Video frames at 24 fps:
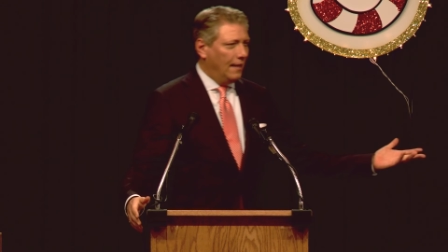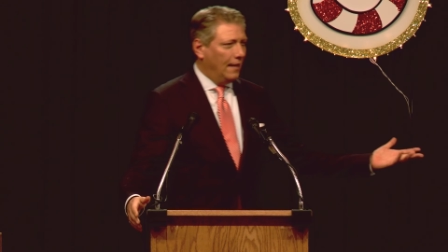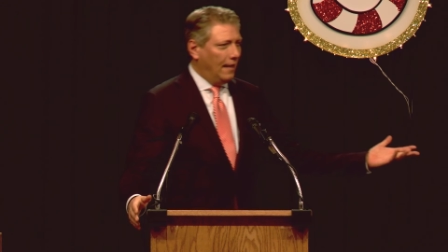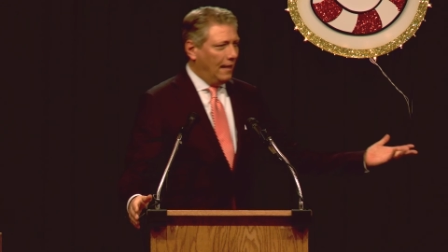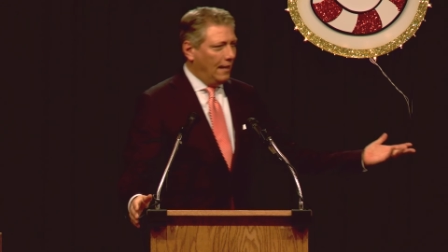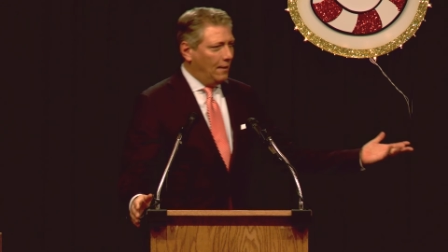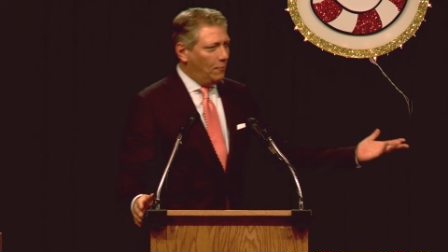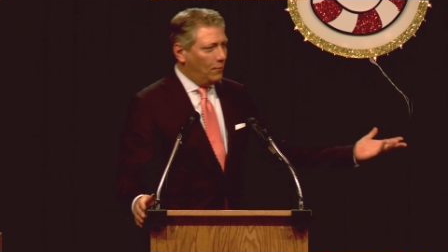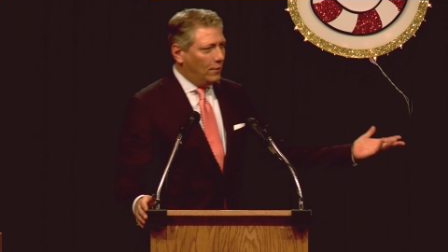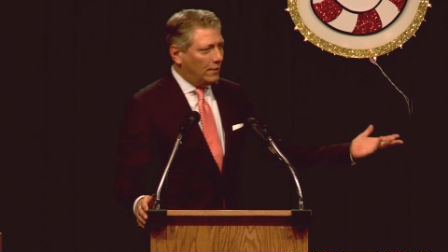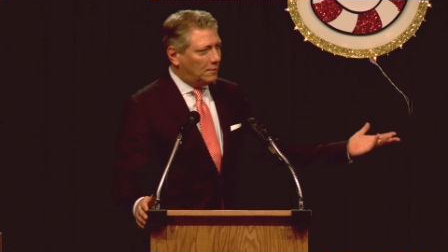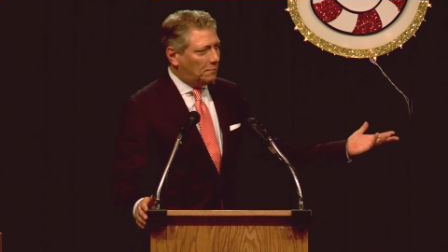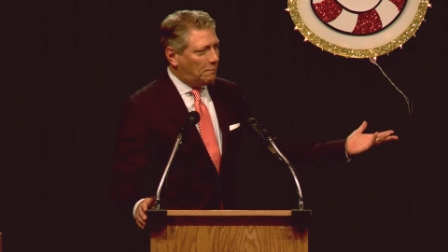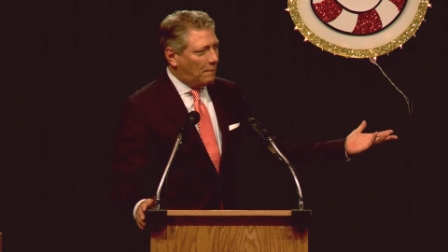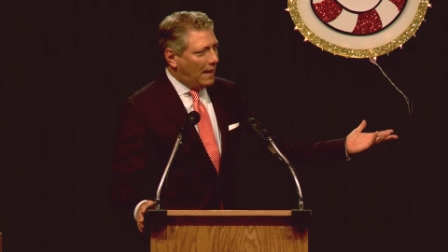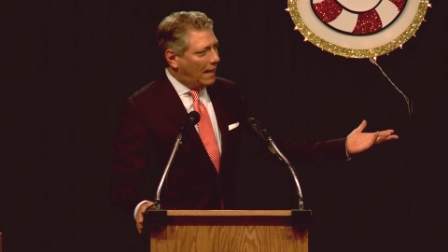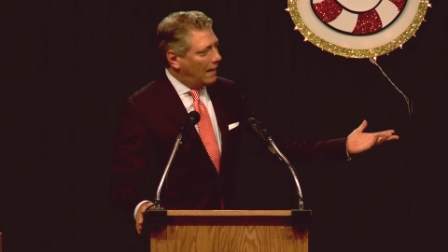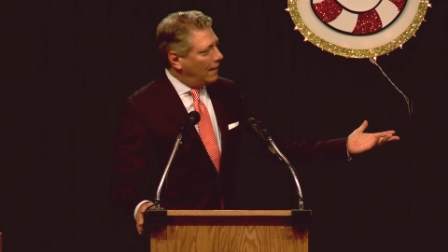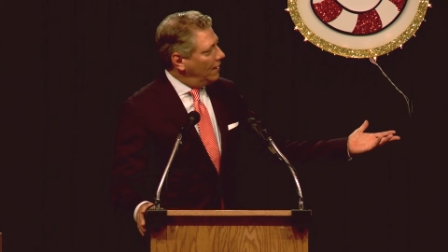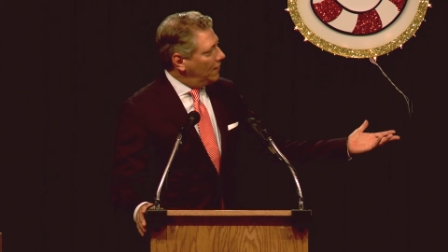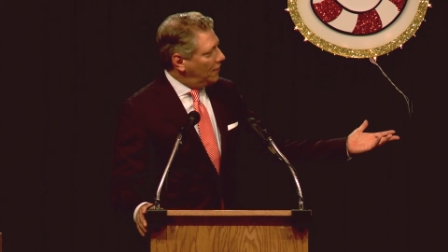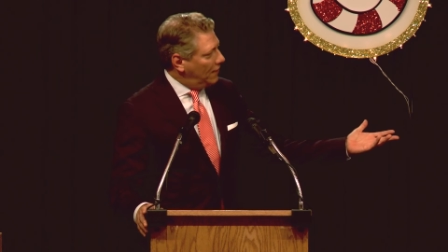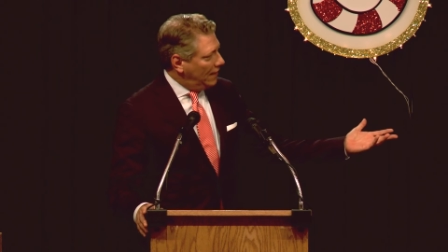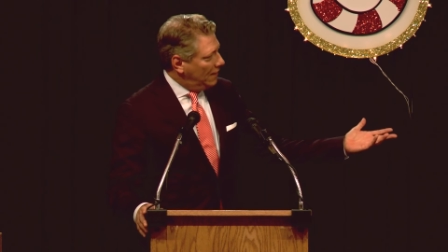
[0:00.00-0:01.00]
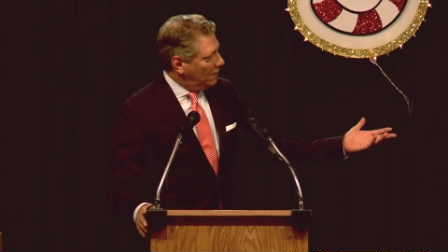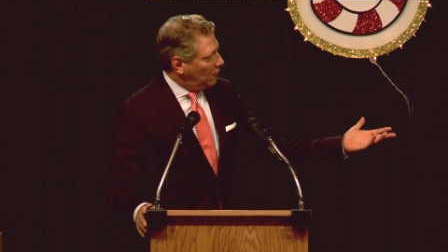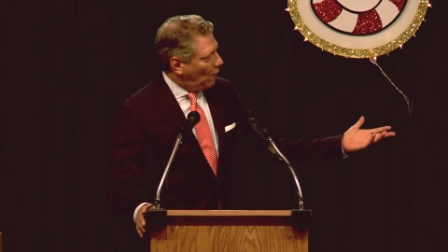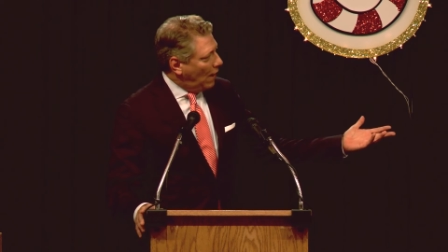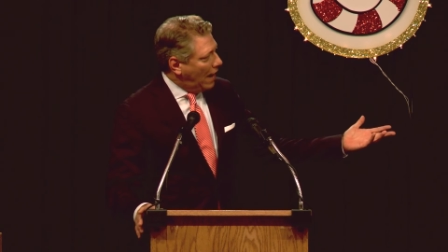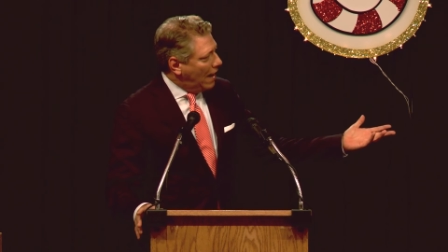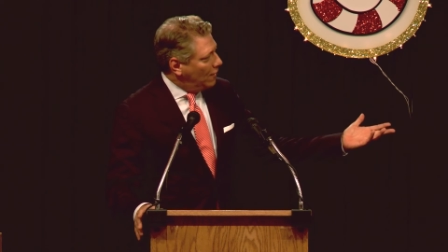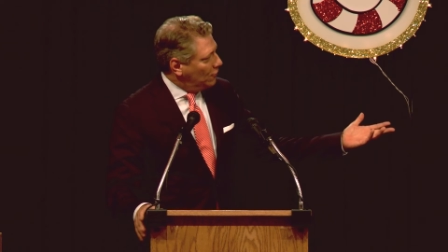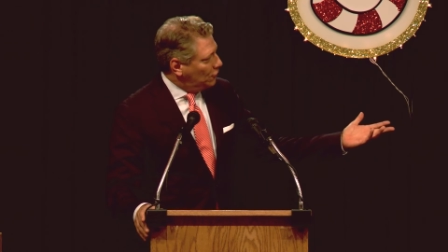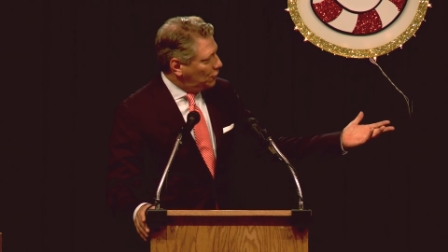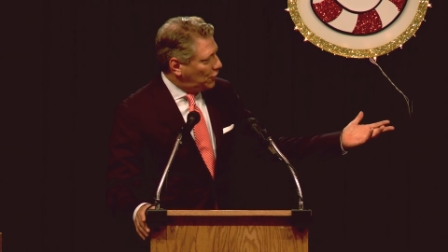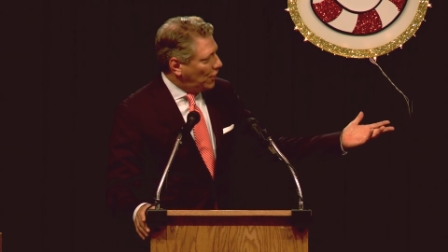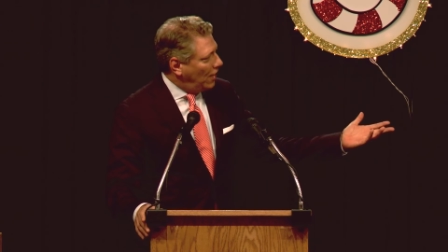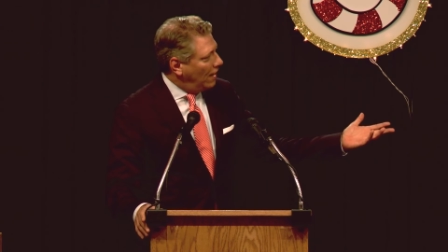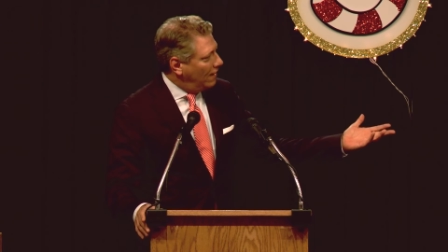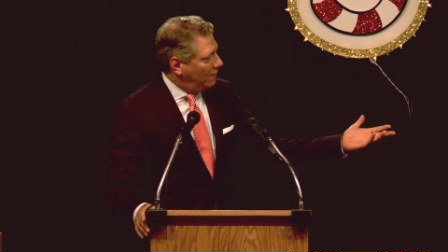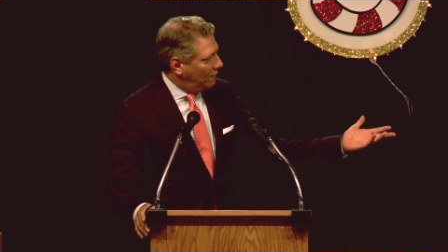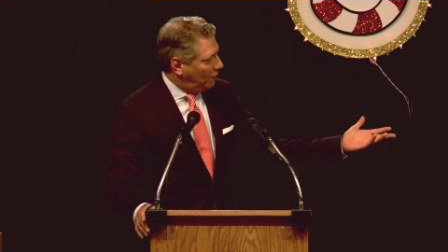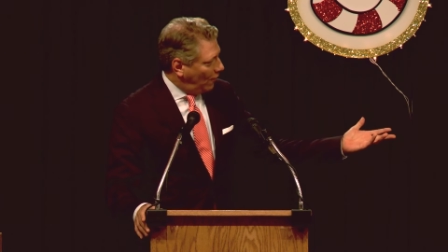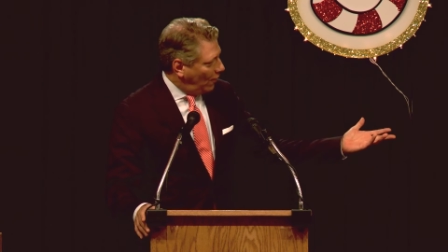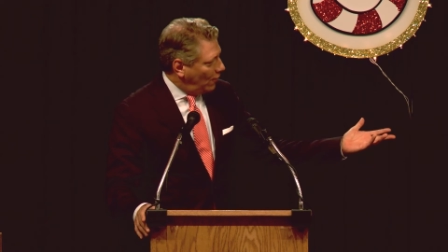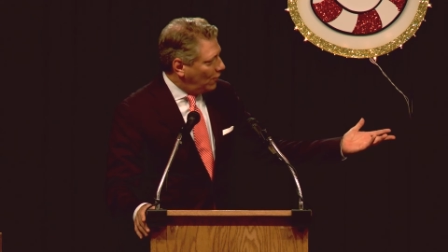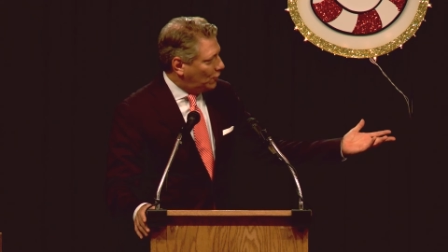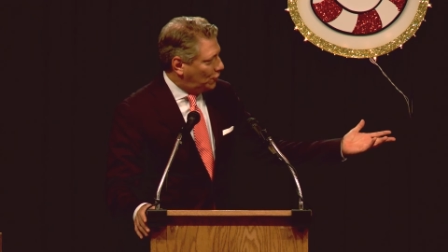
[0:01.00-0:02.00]
It was better than Ground John
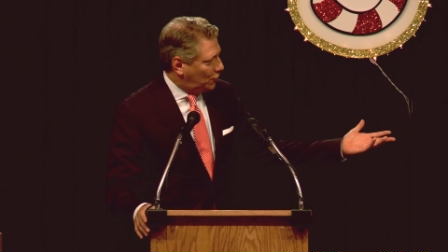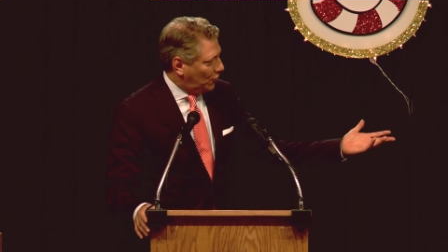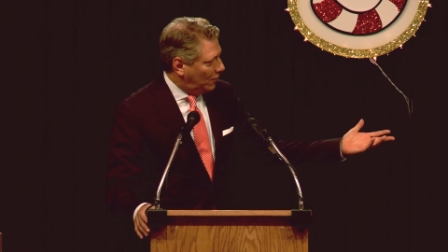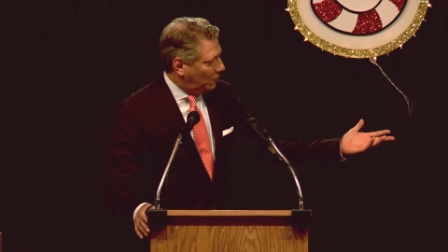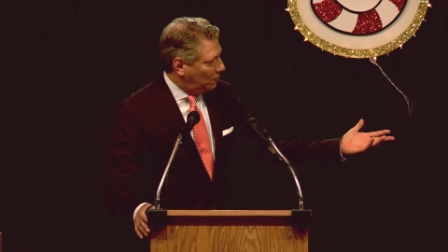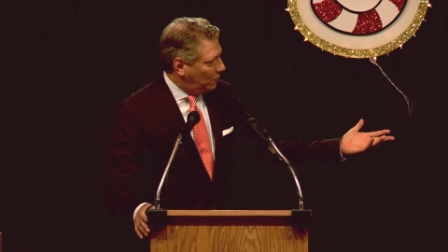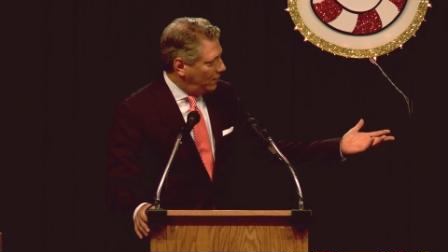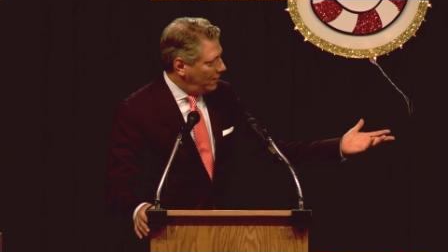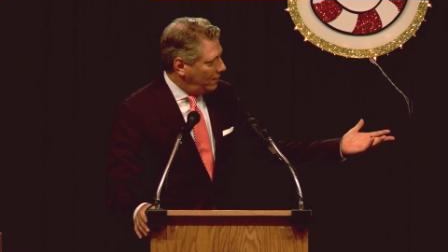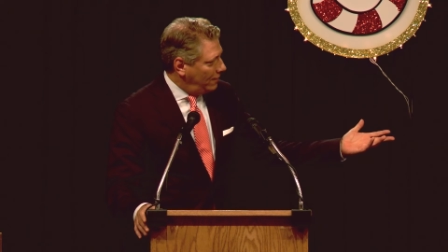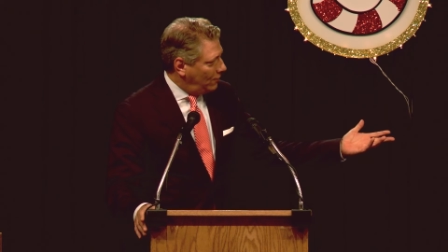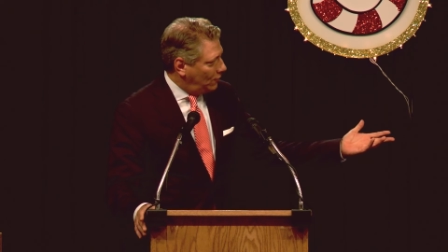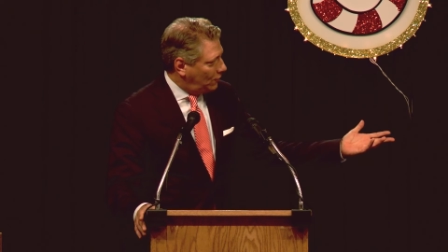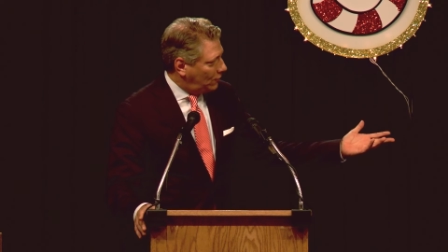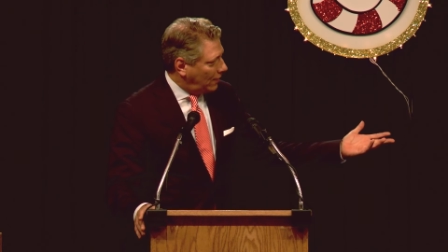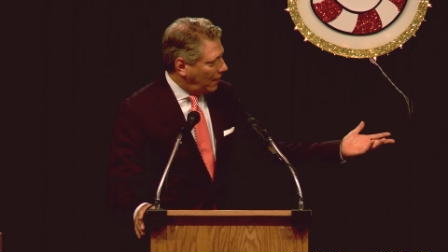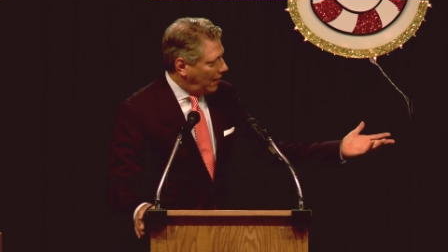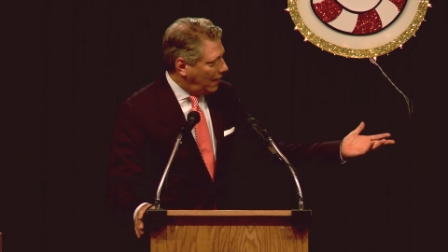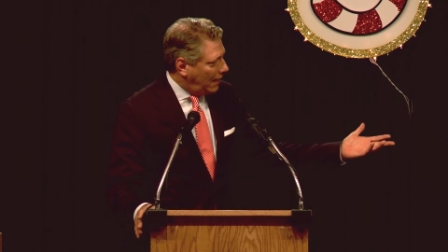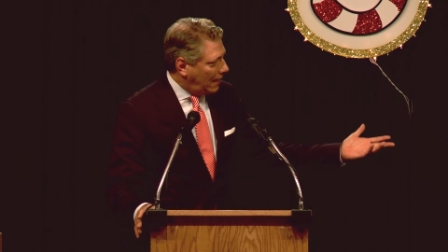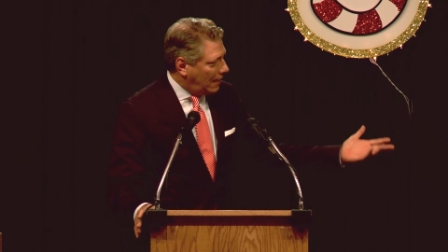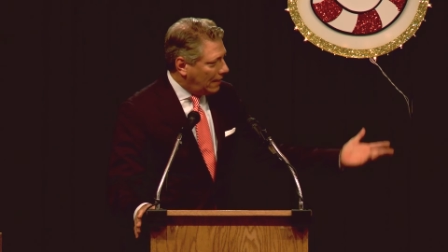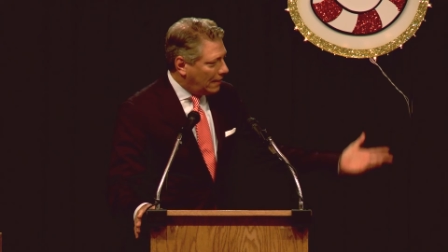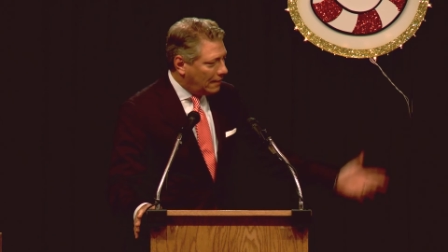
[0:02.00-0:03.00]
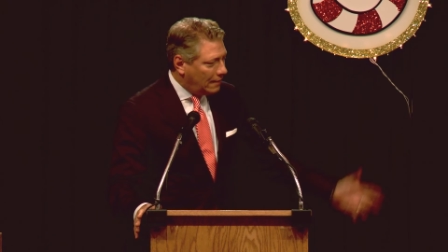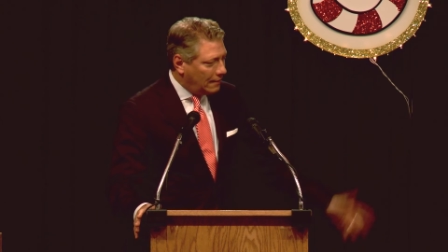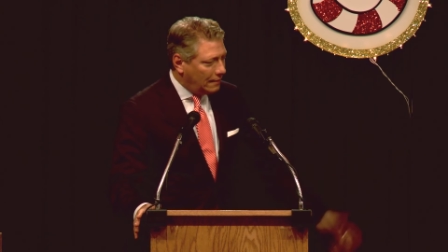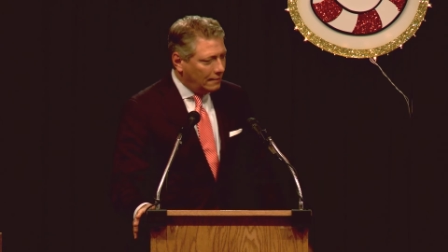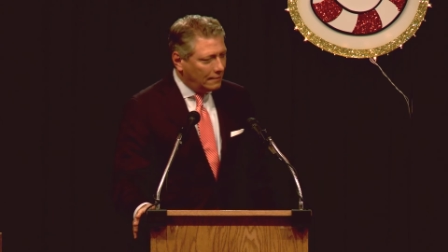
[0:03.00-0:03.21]
Virgin, wouldn't you say?